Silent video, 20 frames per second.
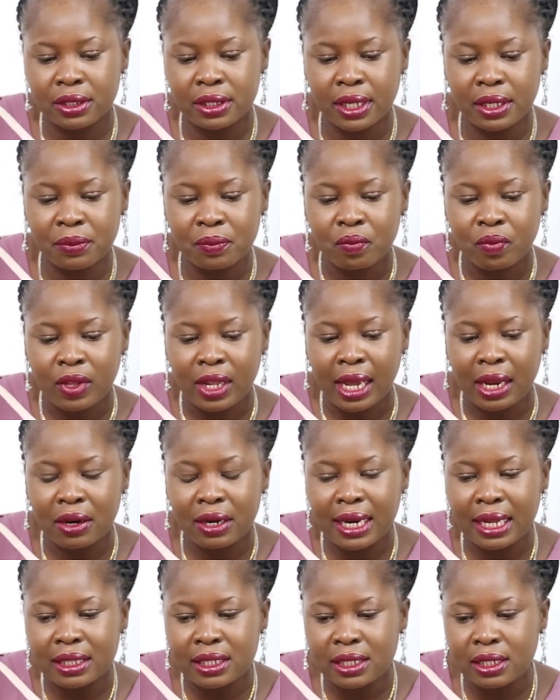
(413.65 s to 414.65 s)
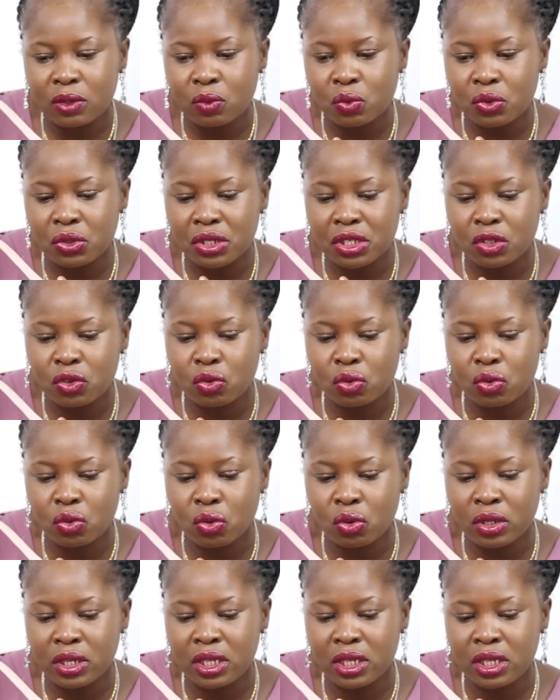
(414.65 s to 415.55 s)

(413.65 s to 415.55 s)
Then another thing we need to know